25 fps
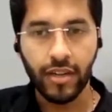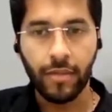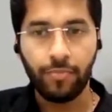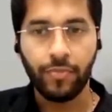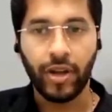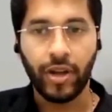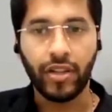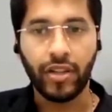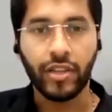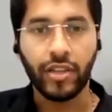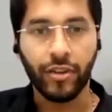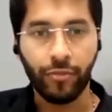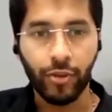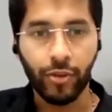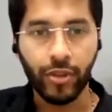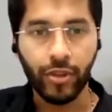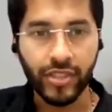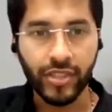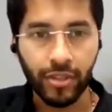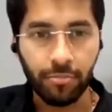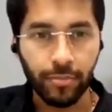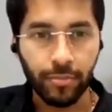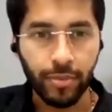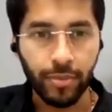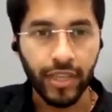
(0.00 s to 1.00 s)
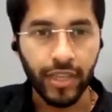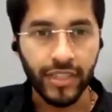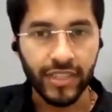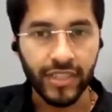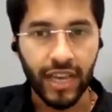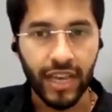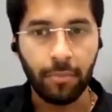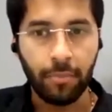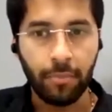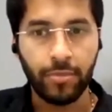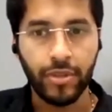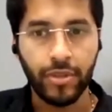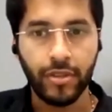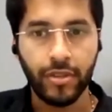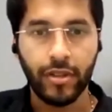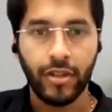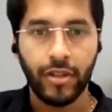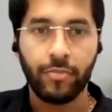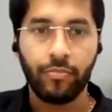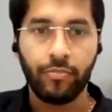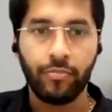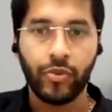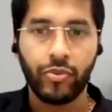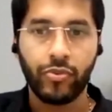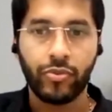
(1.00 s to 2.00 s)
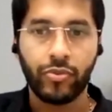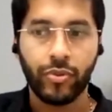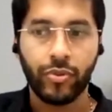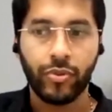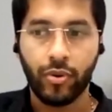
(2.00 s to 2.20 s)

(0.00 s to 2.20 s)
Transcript: I'll give you a simple example. So